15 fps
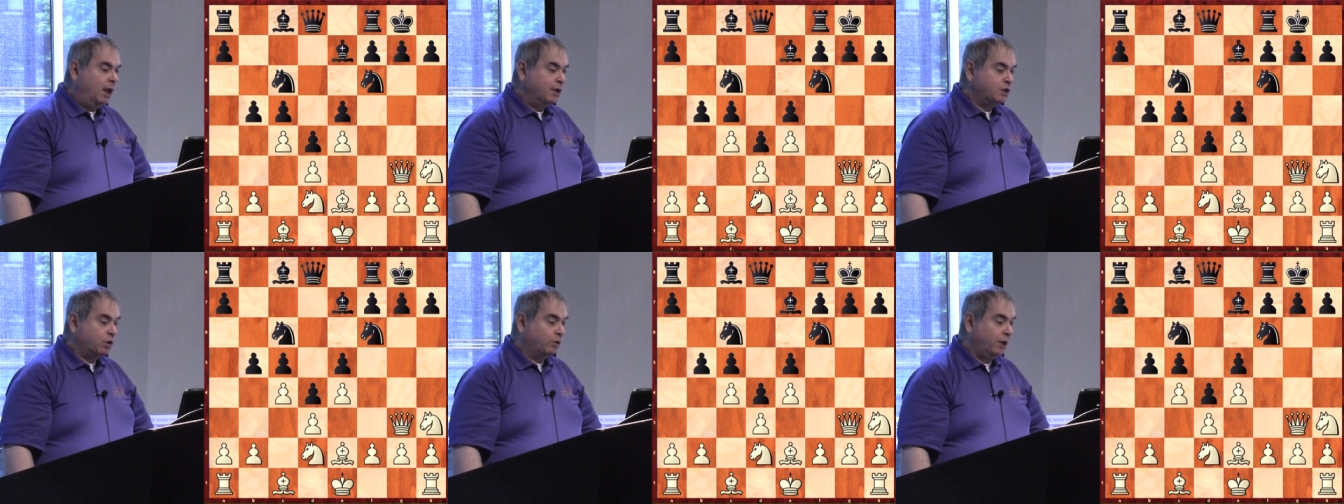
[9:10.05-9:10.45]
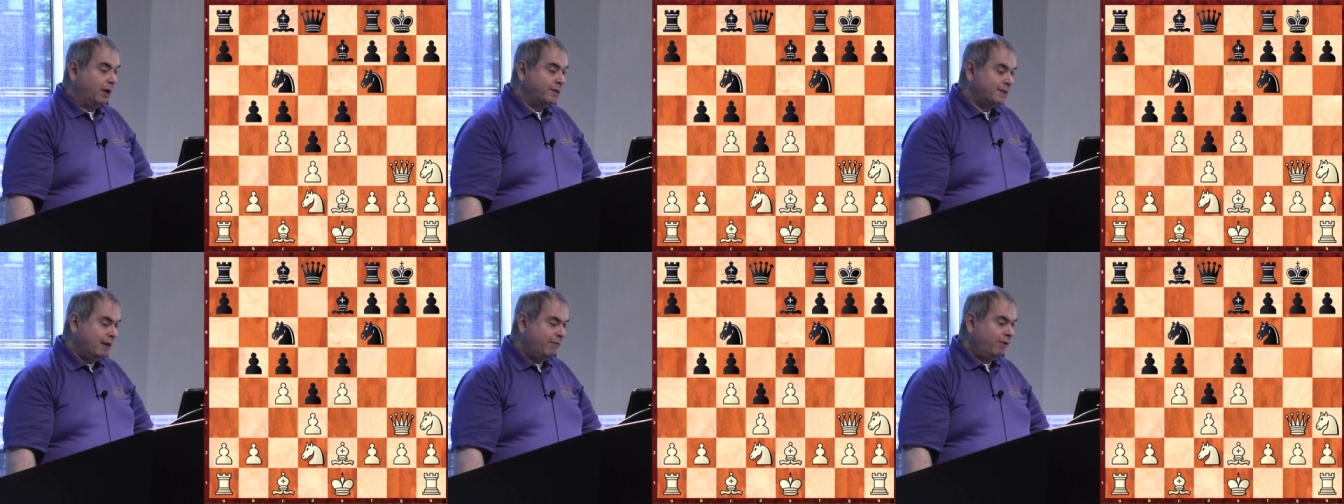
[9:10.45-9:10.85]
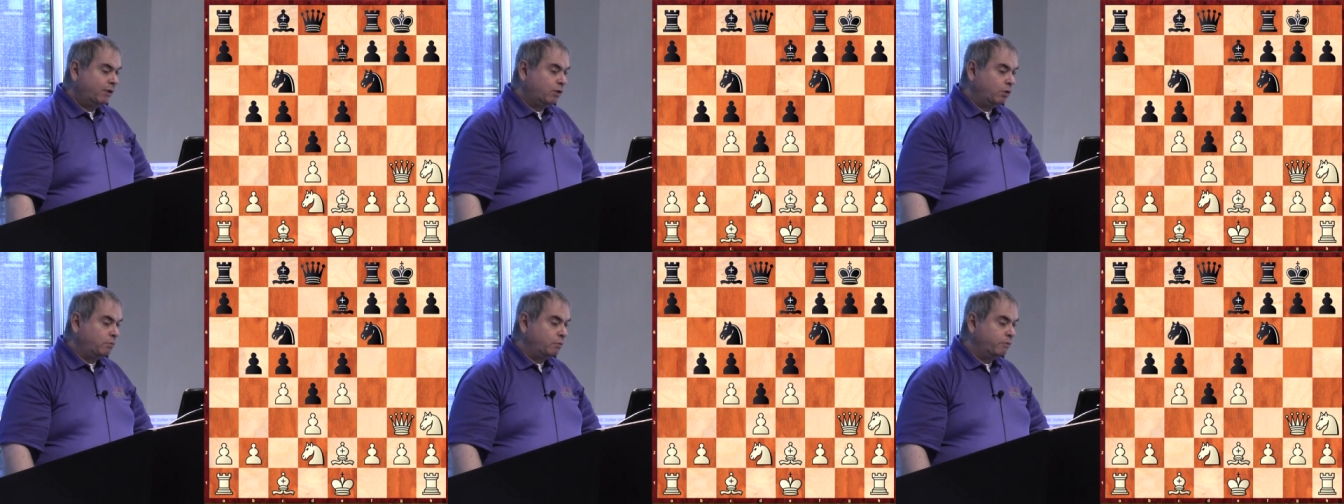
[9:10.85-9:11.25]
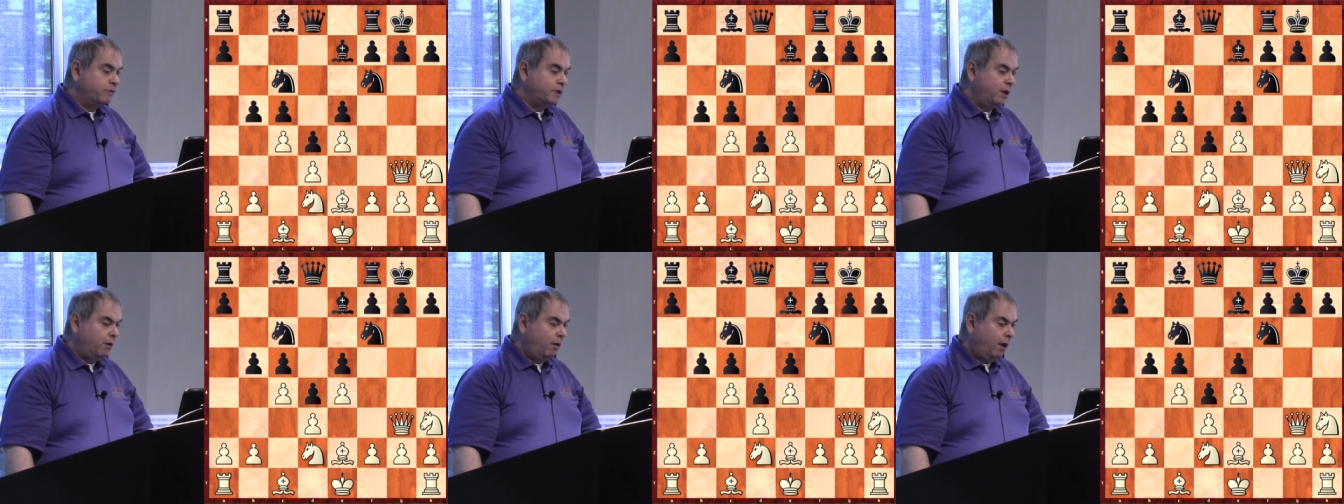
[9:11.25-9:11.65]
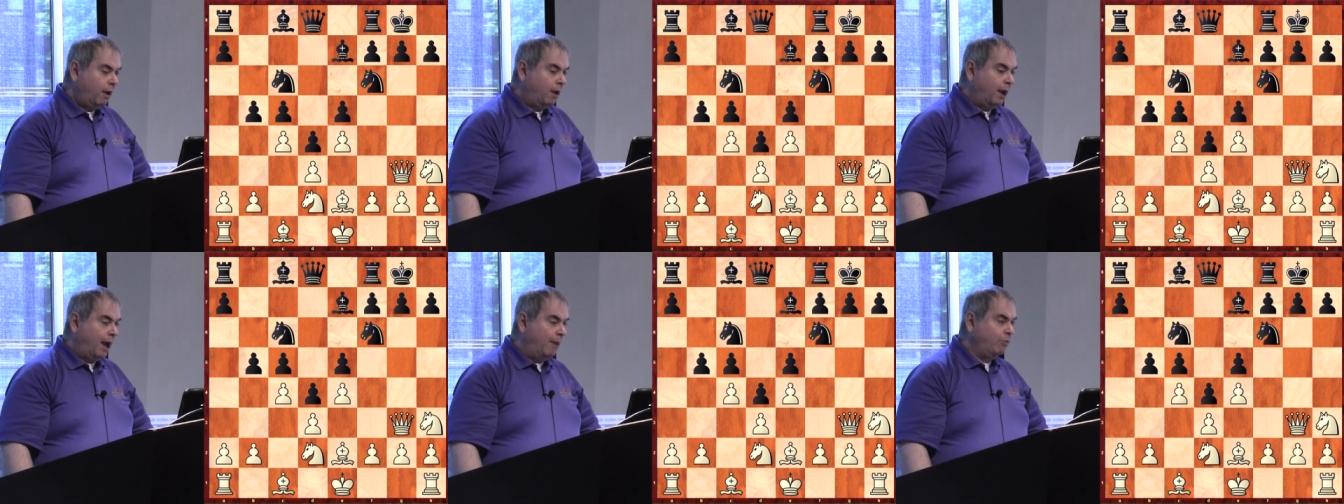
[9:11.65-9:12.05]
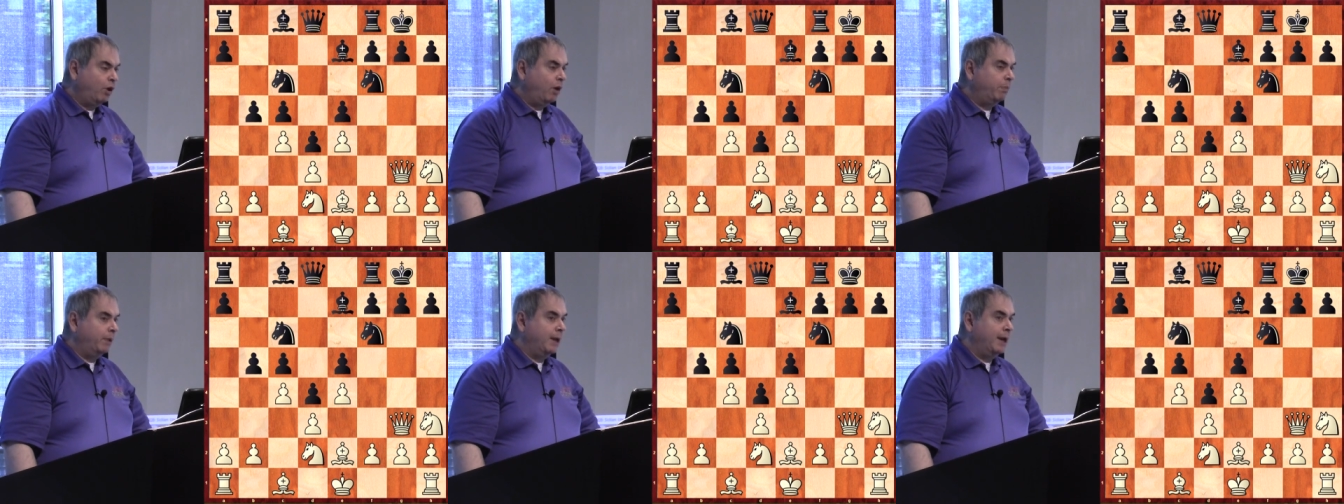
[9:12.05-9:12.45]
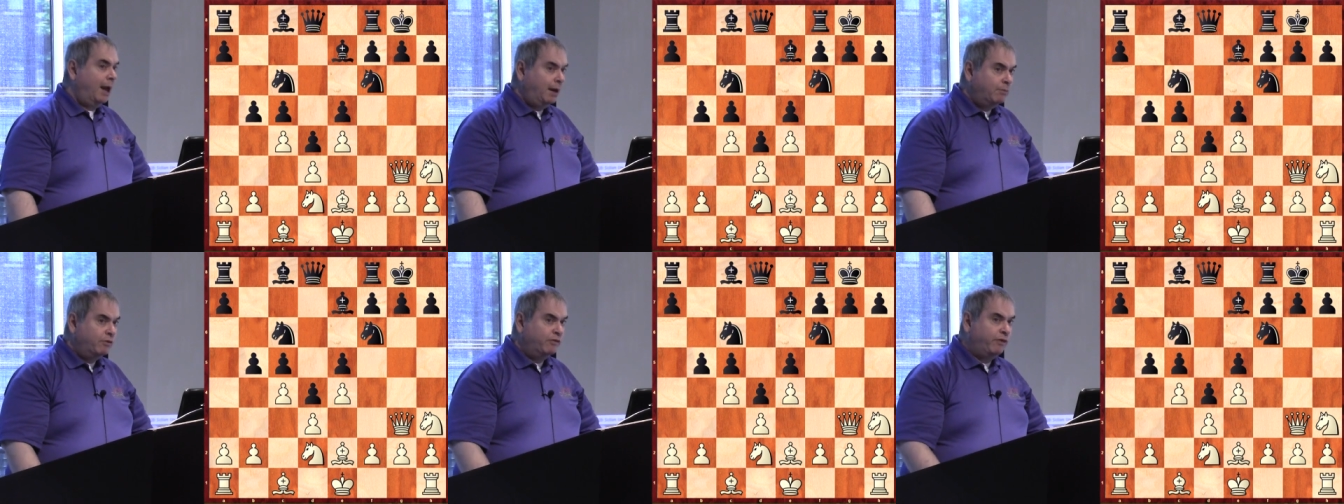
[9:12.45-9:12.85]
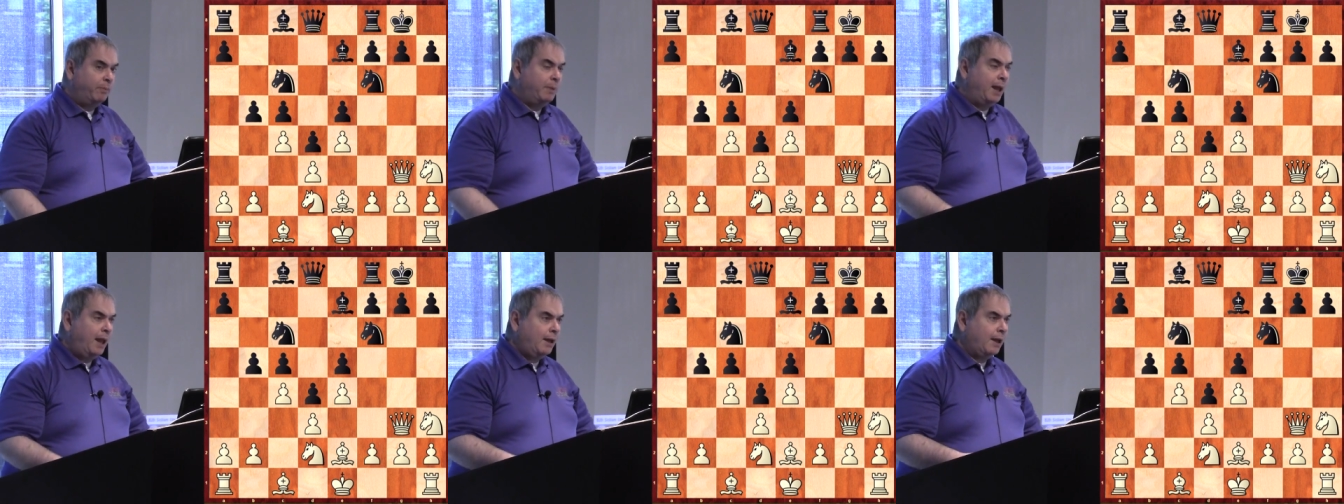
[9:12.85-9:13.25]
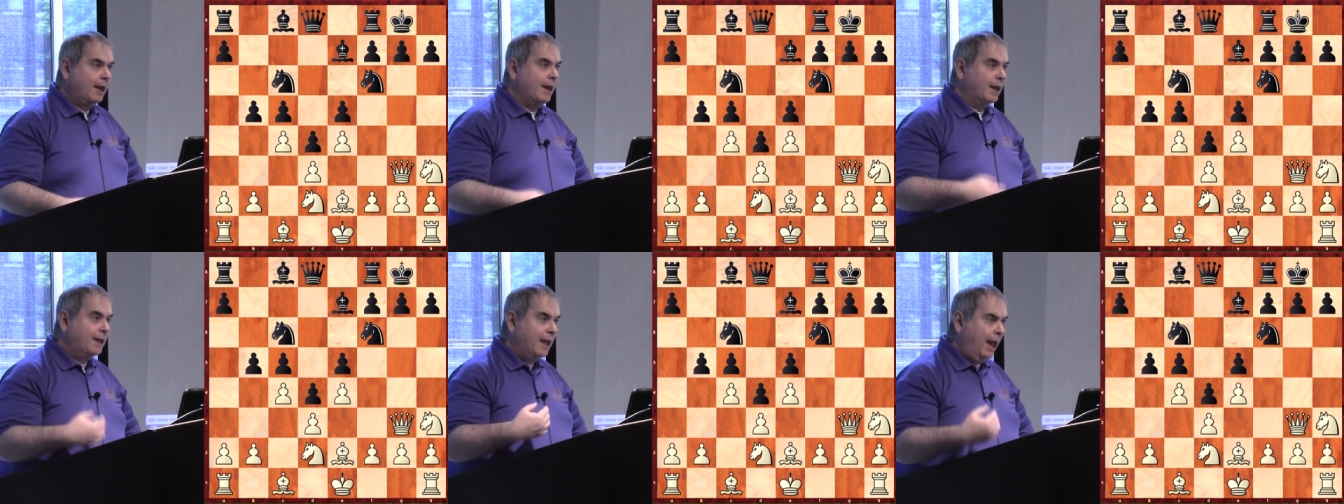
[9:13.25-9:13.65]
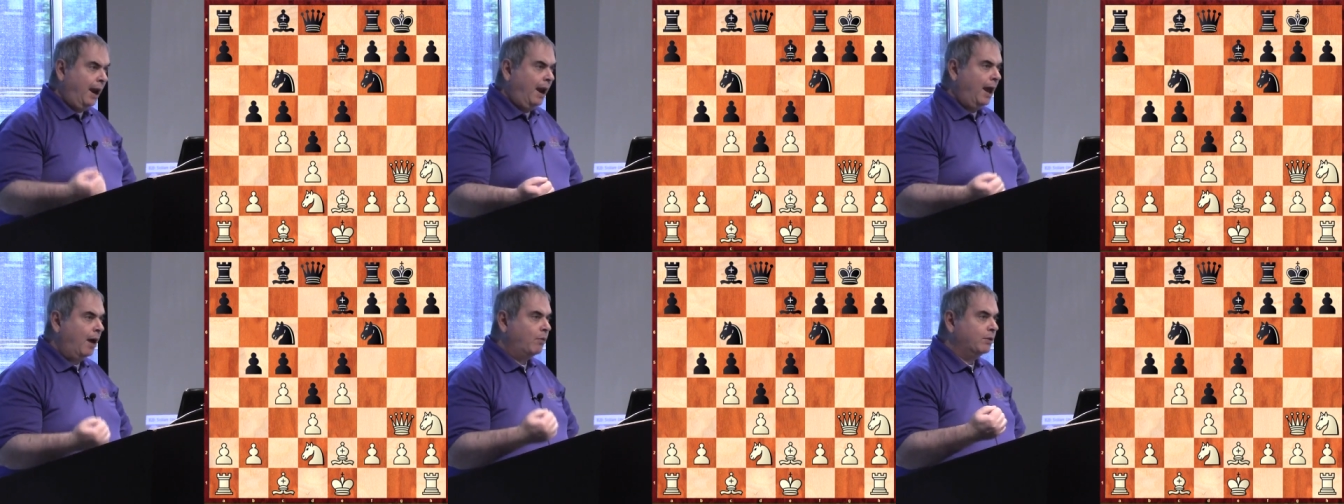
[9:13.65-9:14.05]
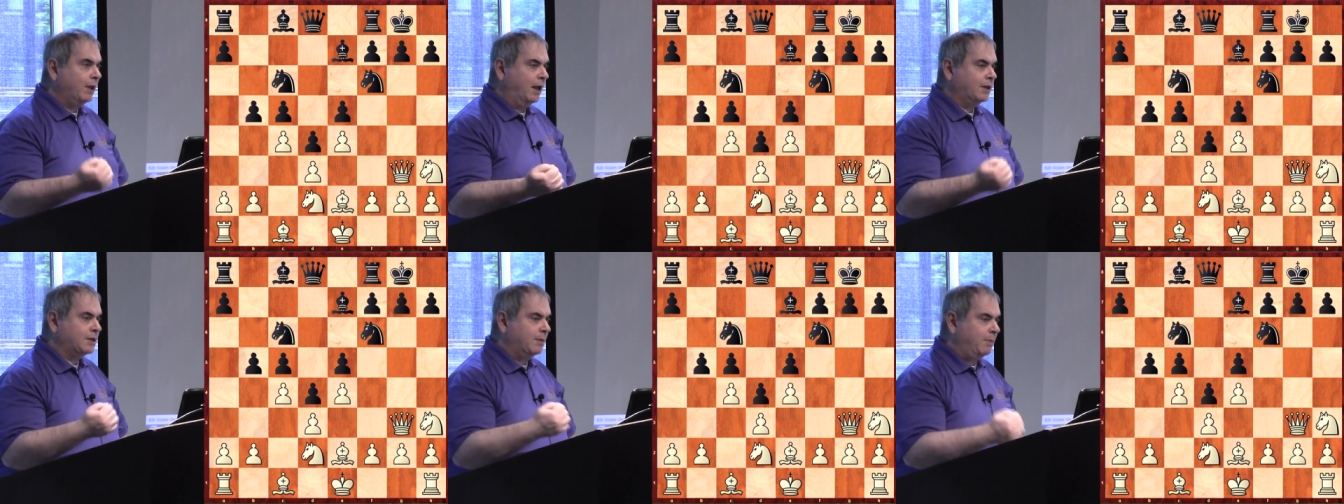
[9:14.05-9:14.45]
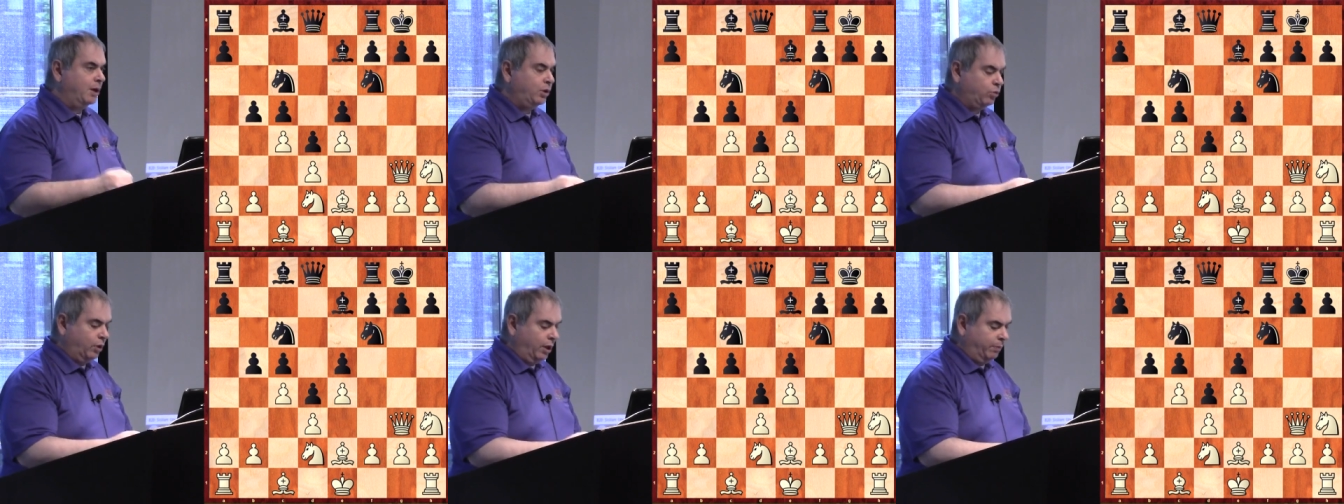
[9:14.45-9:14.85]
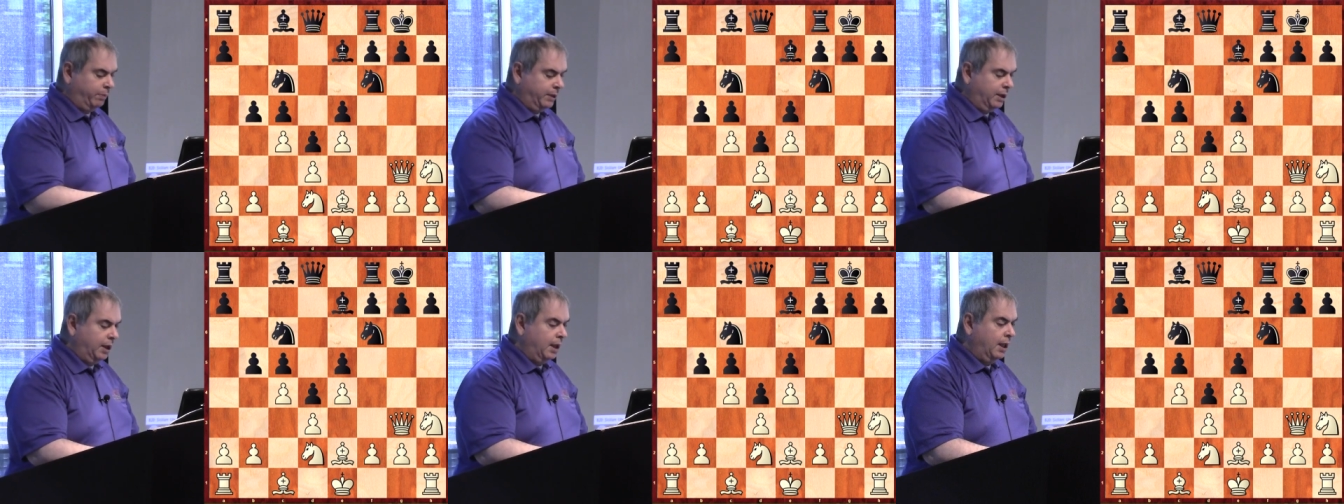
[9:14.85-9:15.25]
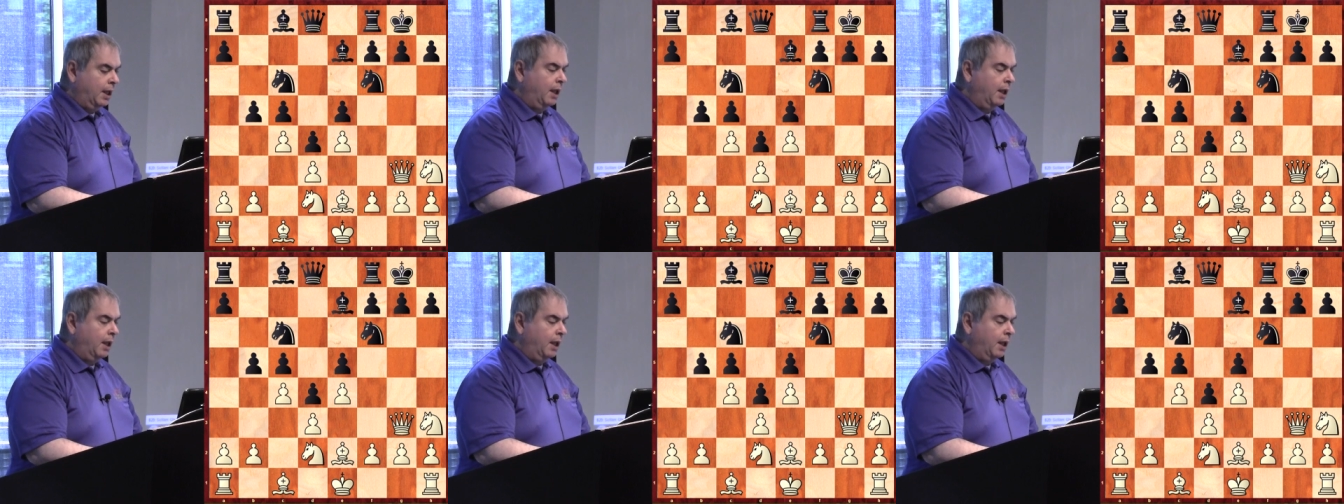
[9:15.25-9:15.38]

So there are several good moves here. I'm going to play another move for black, and again, I would like somebody to help me